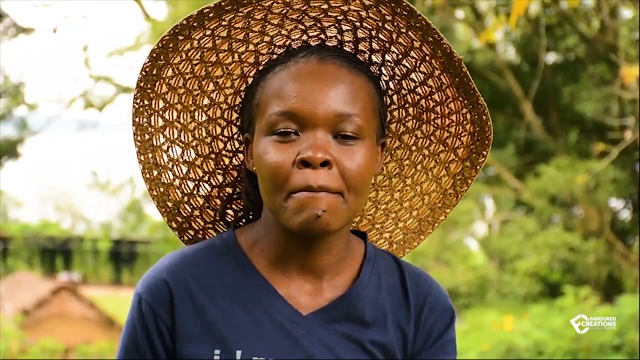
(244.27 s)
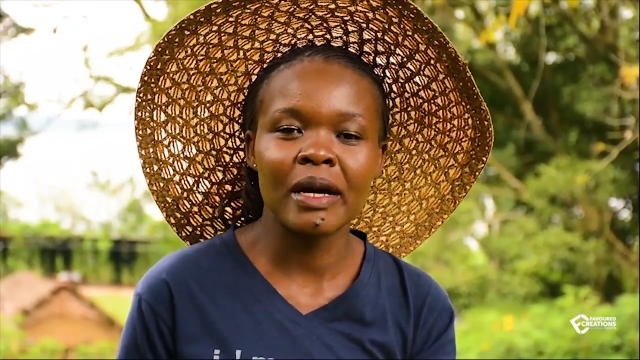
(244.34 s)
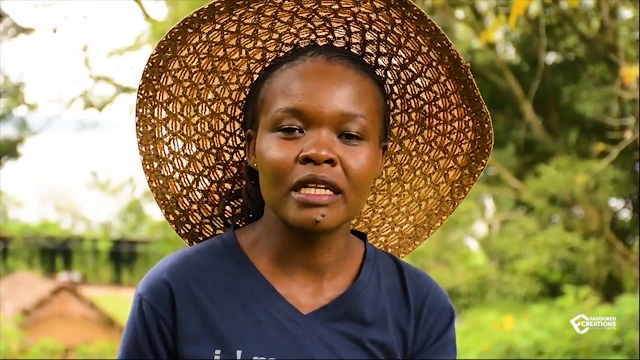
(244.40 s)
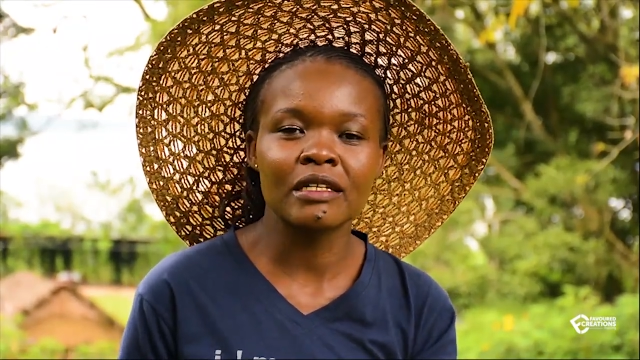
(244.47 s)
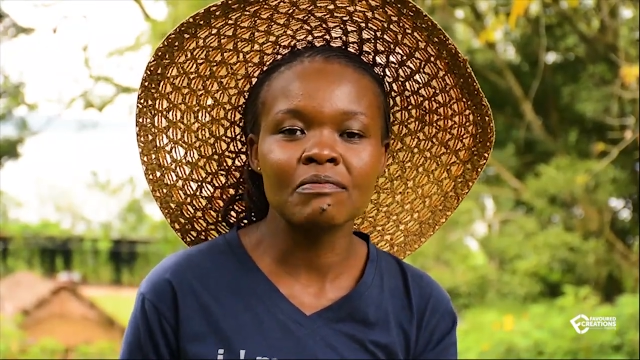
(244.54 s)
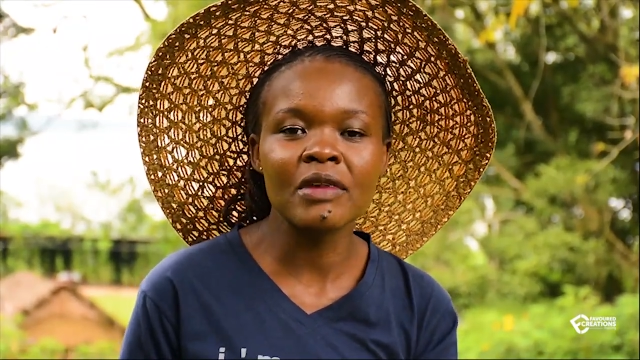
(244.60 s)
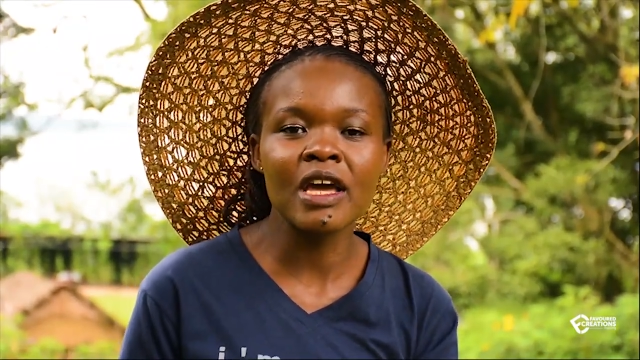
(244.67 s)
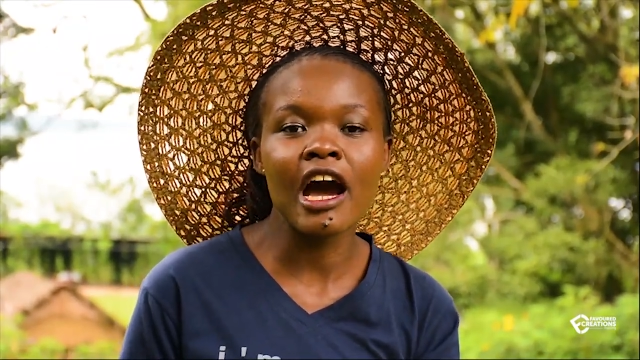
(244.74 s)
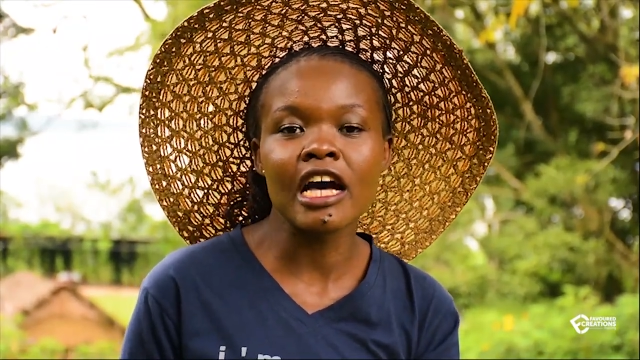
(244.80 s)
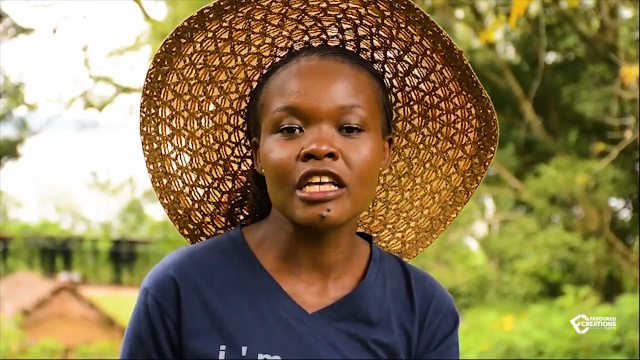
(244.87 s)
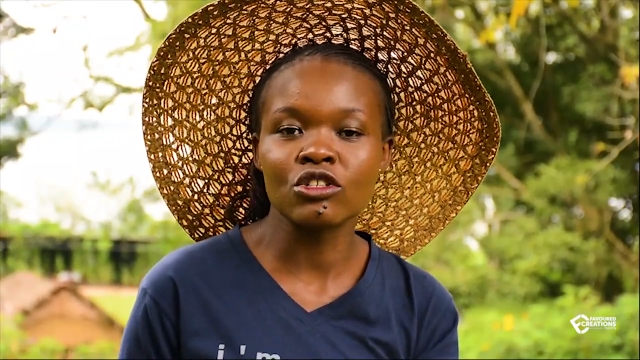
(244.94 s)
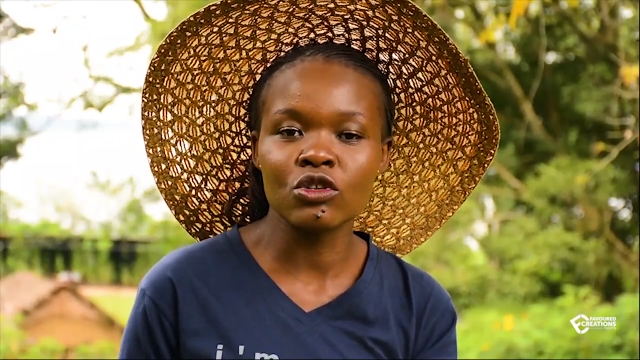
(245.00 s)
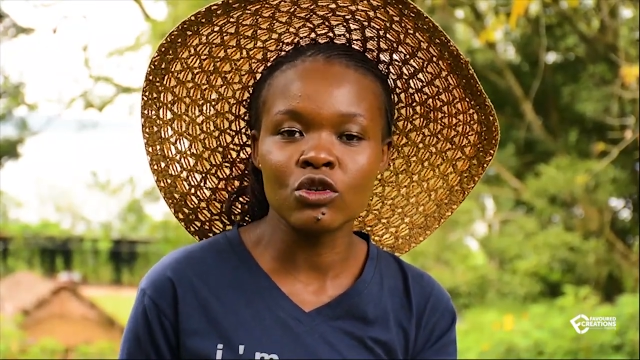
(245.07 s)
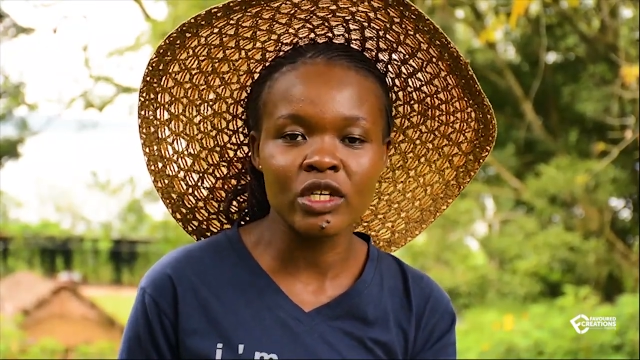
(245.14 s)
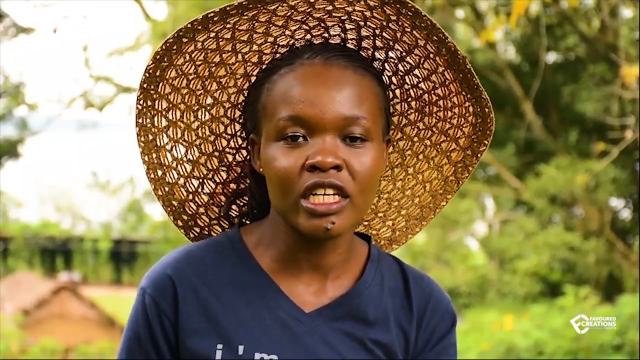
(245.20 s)
But me, I
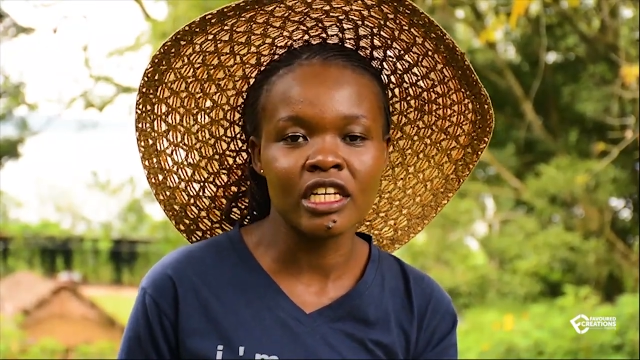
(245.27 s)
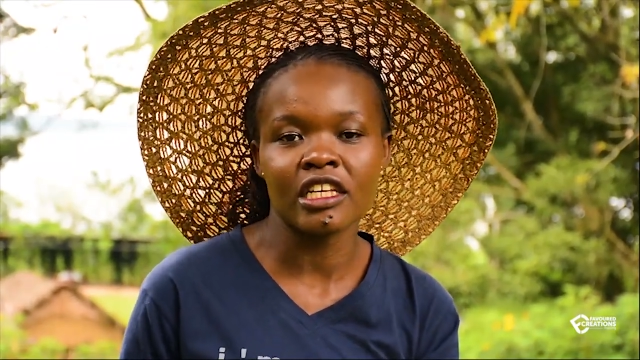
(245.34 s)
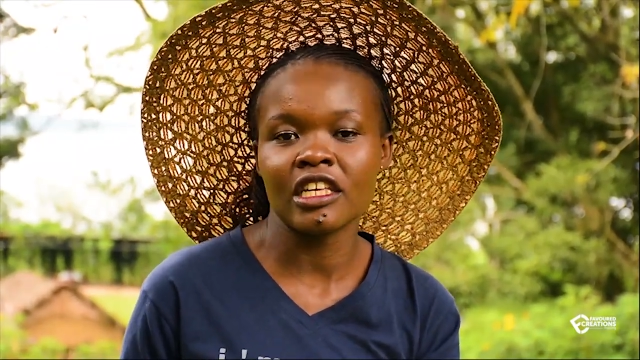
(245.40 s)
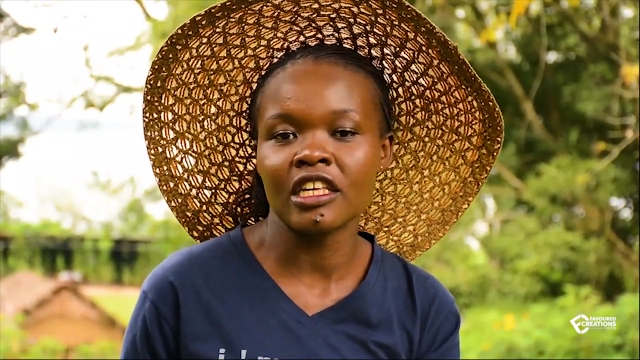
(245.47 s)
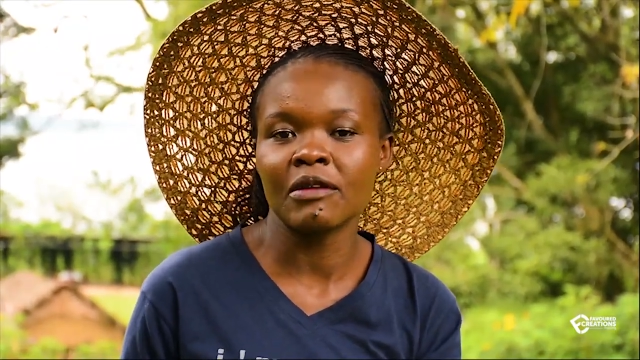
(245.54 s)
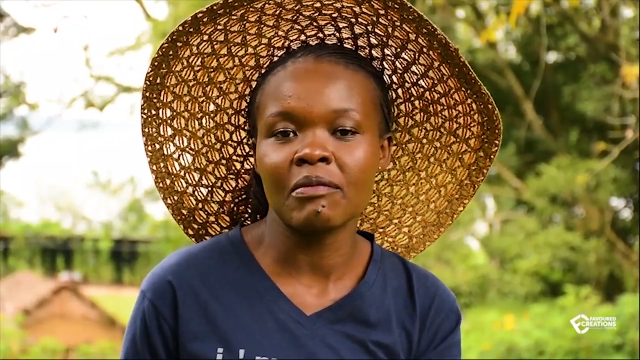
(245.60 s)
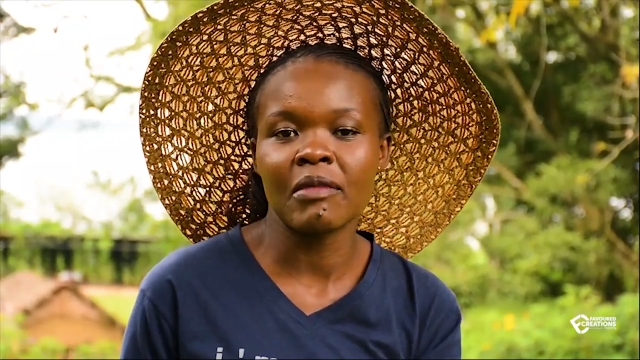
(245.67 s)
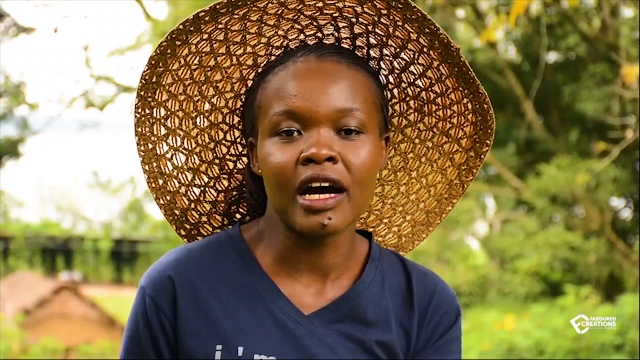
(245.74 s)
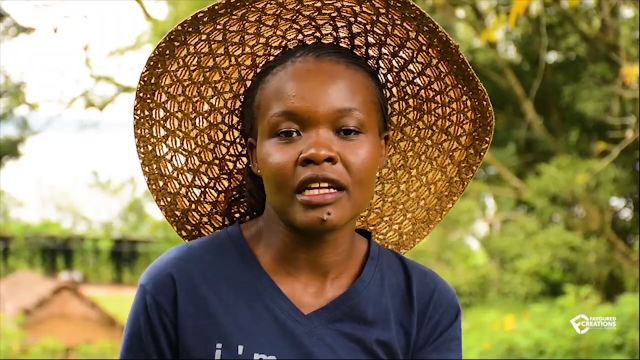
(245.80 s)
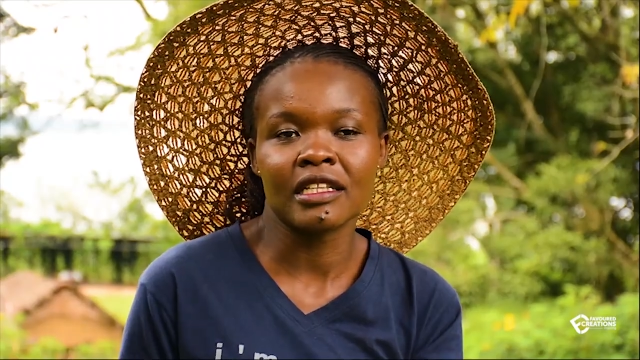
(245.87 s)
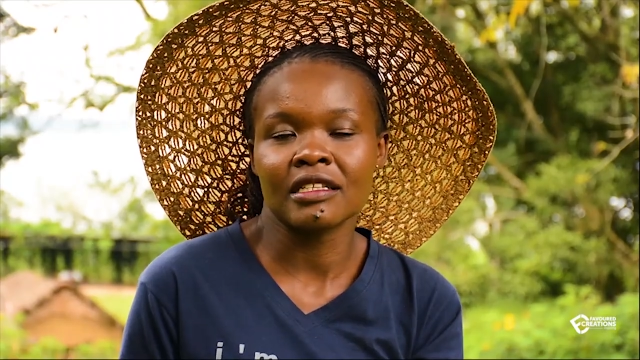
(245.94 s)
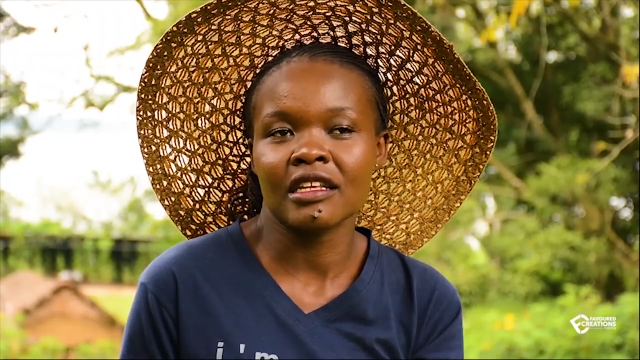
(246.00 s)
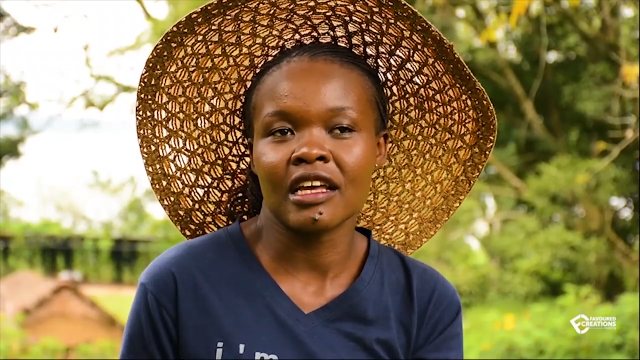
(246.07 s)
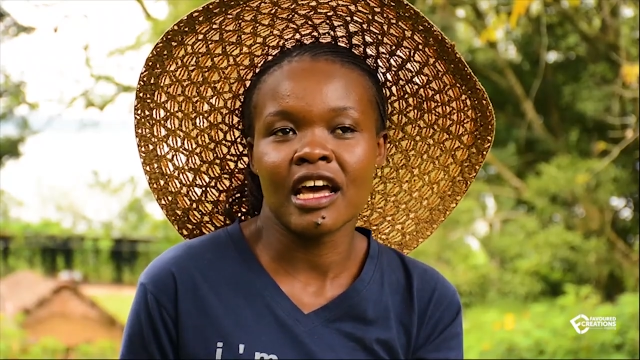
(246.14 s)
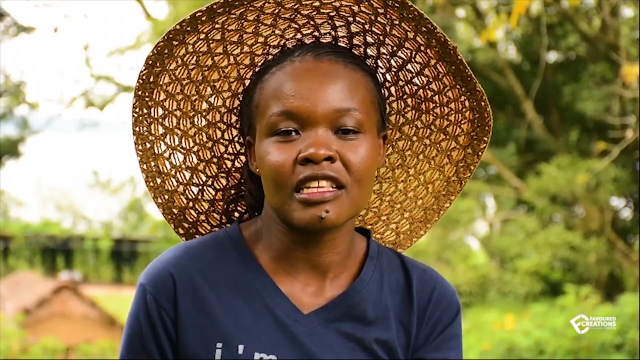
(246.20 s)
was looking at
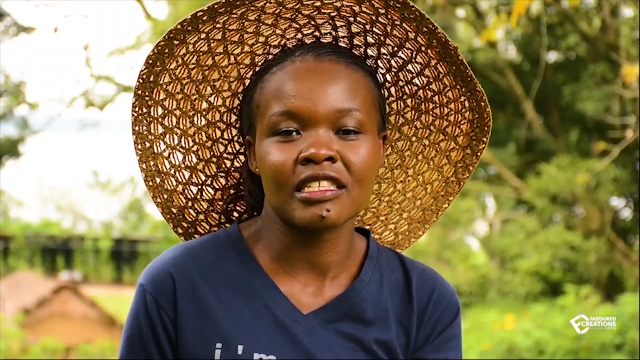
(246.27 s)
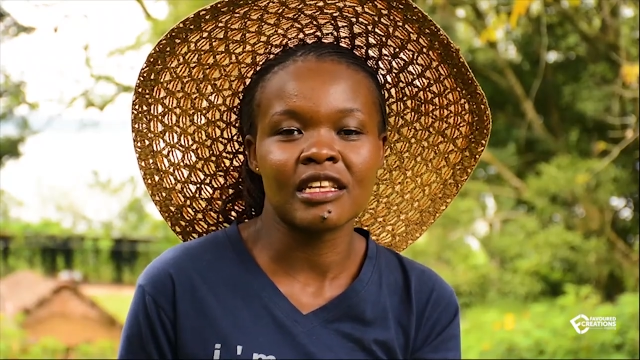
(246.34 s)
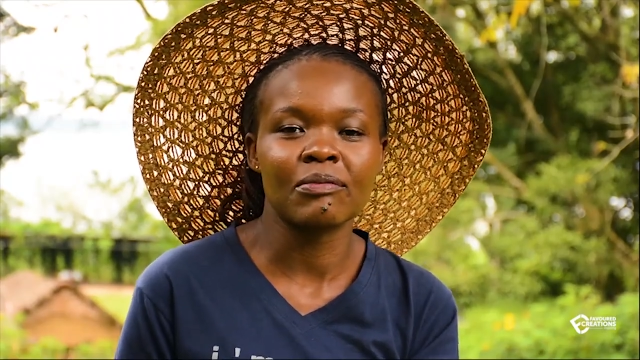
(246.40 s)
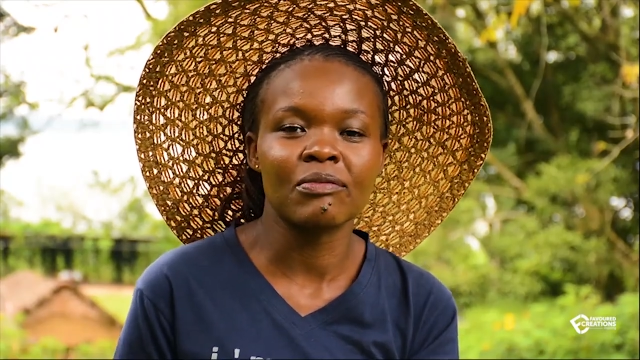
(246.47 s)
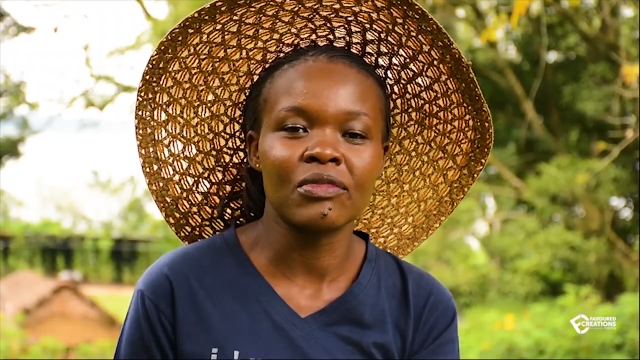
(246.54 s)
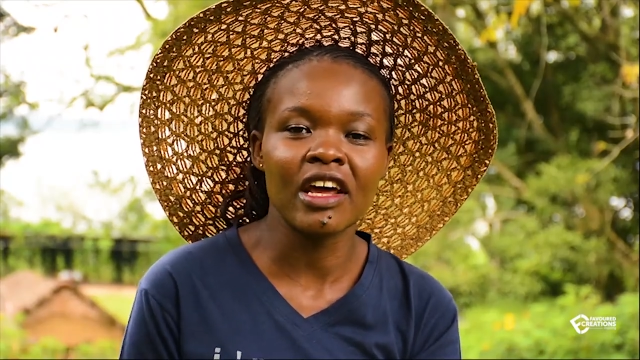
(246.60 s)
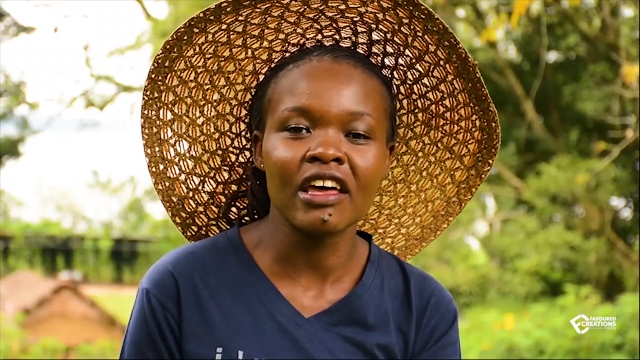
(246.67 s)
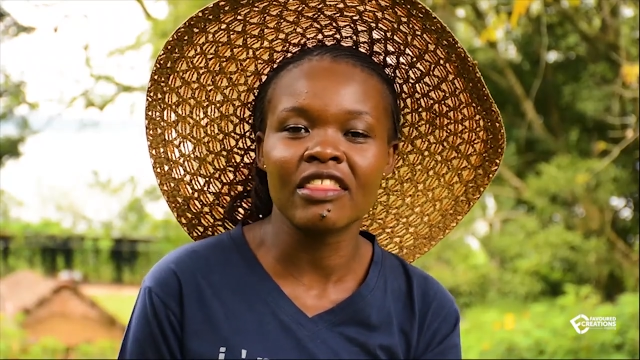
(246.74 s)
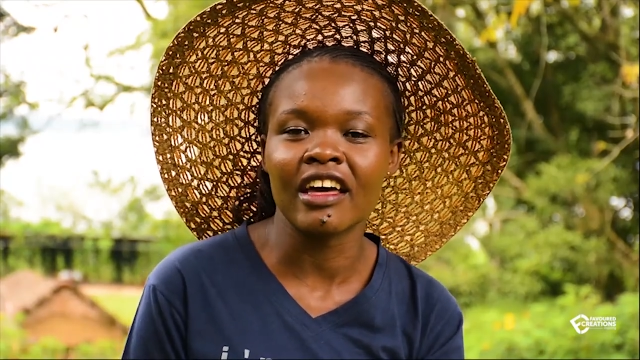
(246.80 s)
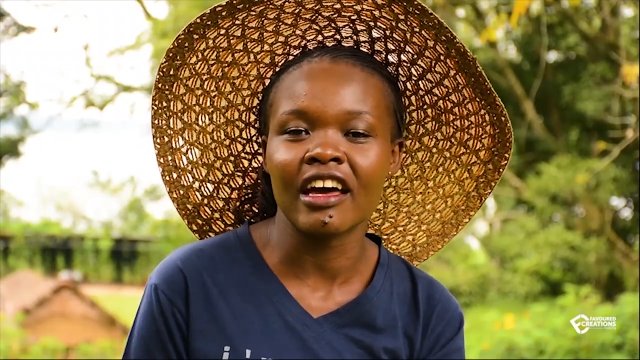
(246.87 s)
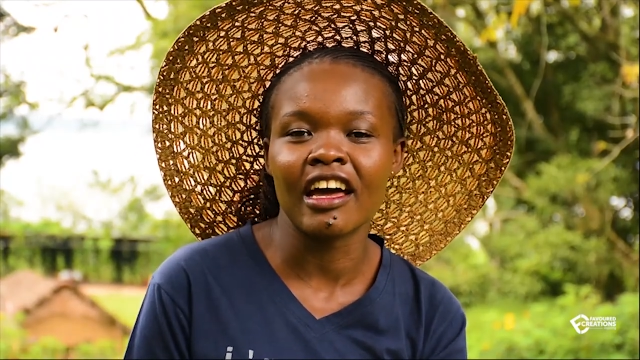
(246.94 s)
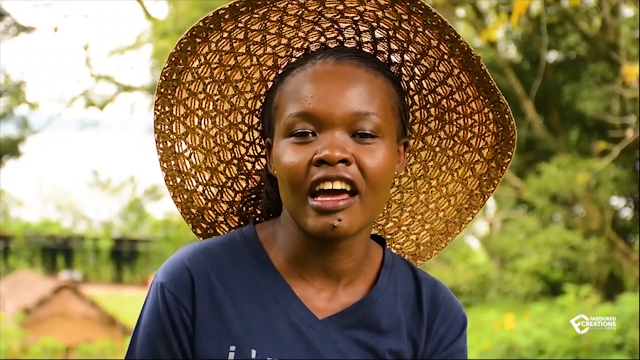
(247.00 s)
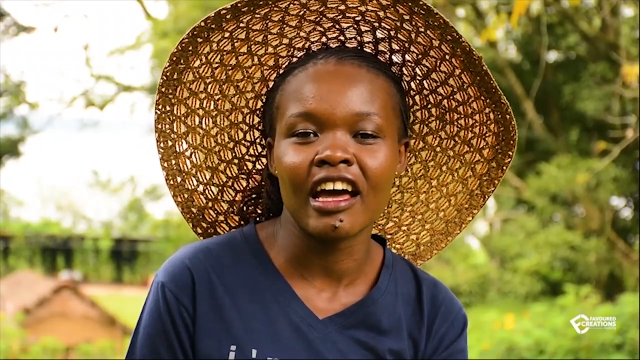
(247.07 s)
him as a brother.